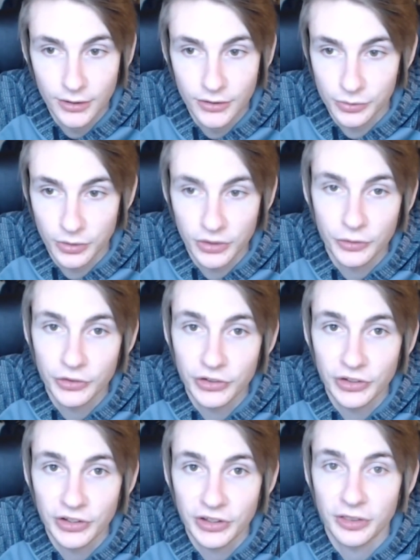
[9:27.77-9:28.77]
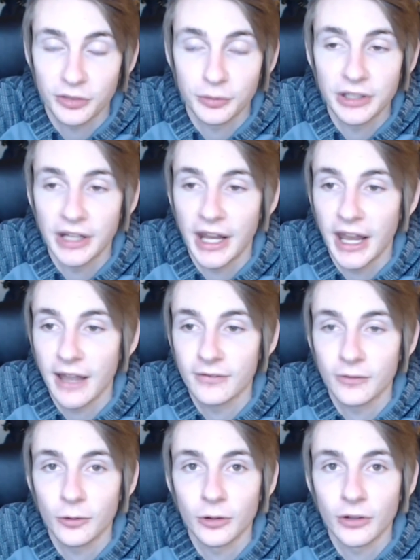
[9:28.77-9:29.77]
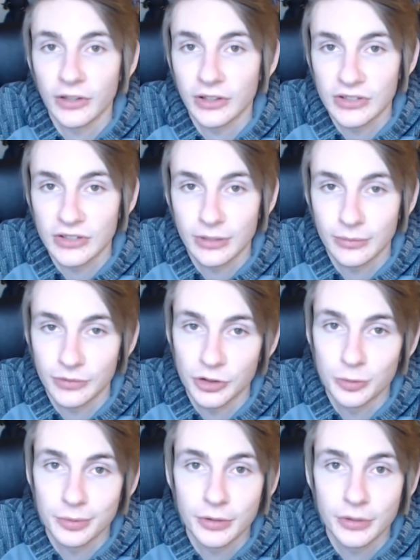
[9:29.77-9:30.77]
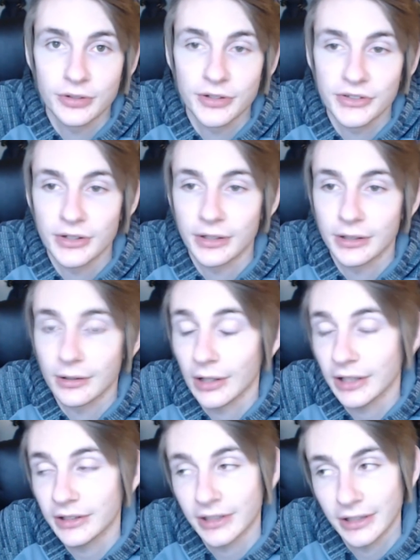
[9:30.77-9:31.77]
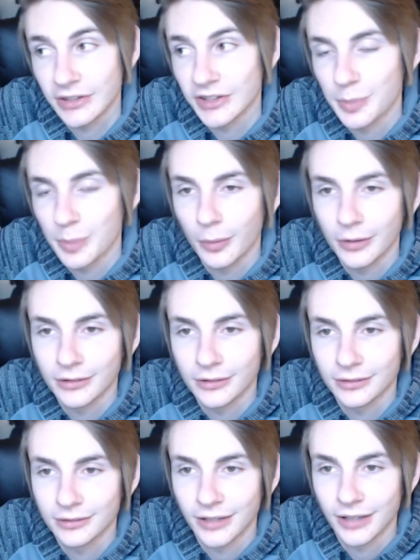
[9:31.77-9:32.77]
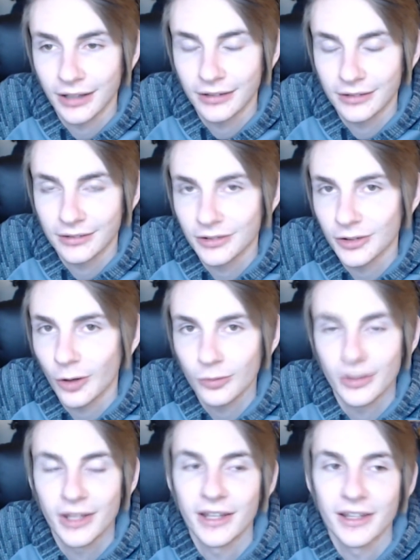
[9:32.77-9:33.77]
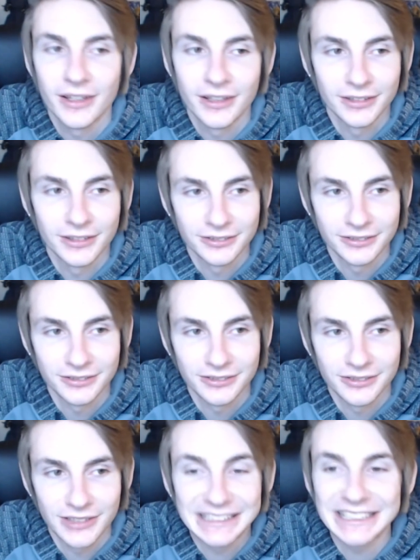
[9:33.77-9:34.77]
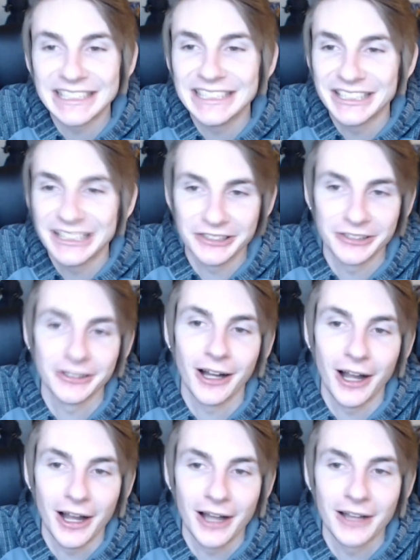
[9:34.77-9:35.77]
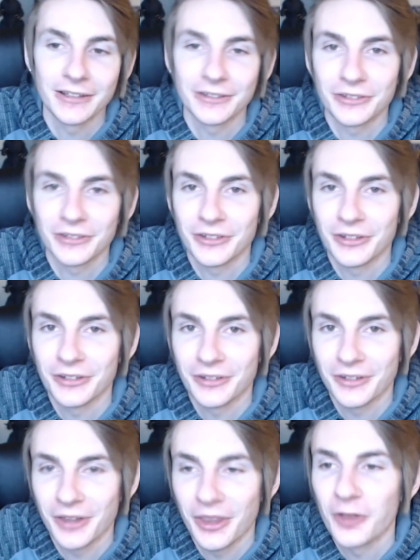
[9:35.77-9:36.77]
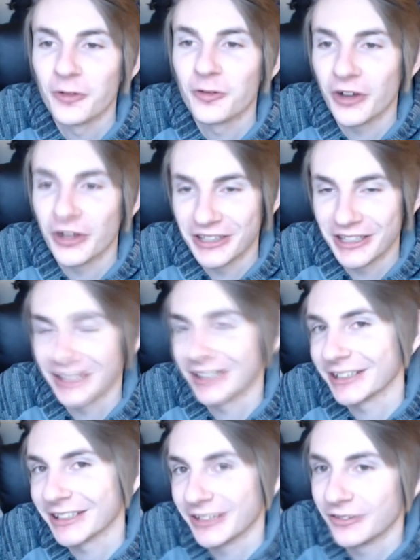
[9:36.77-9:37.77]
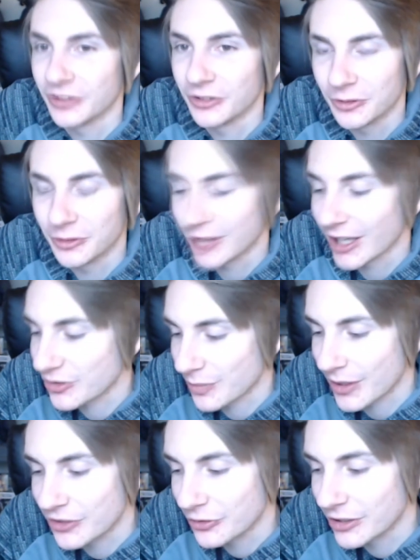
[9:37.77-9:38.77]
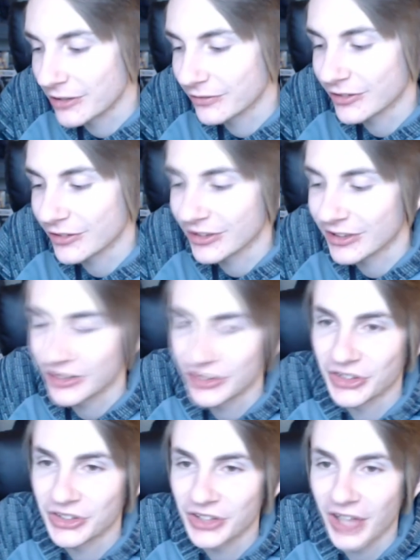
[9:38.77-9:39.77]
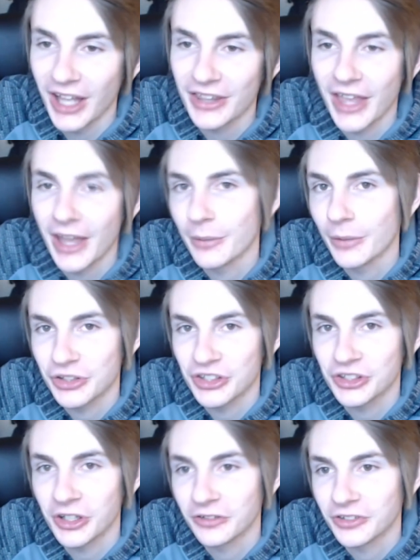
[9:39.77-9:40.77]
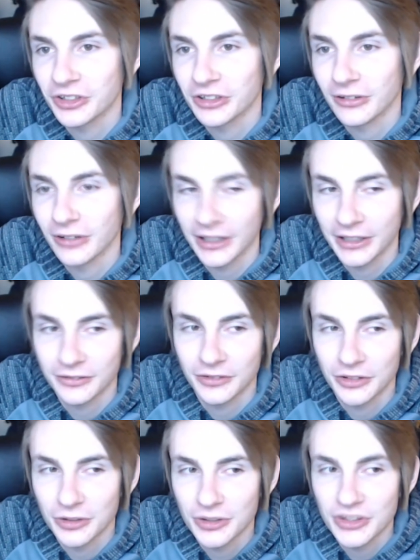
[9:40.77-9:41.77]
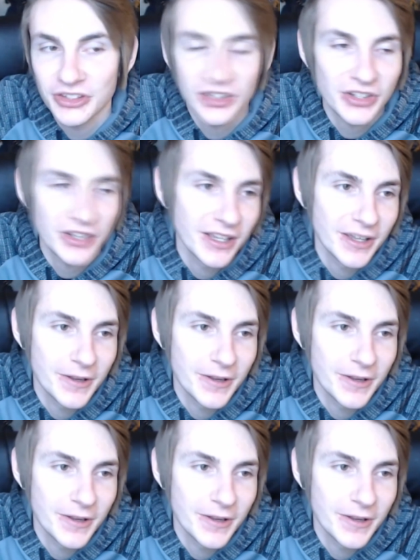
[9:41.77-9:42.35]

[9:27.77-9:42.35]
there's really only like 3.5, 4 things that I'm super interested in collecting at this point. And, it's easier on the funding, if you catch my drift, because there's not that much stuff to collect for you. It's just,